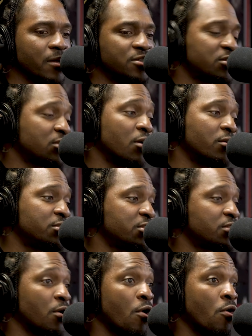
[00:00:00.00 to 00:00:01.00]
just
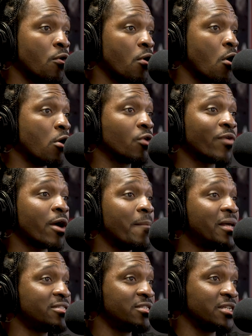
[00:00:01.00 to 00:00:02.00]
the whole all around
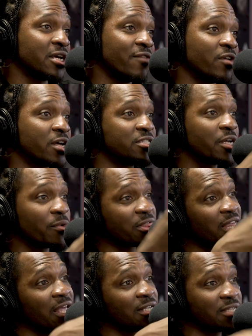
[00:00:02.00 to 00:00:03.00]
messaging of it, because there were
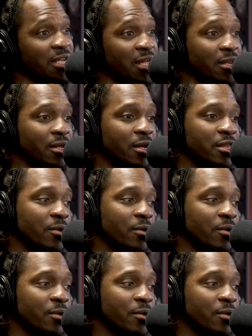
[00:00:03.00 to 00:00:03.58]
things in it.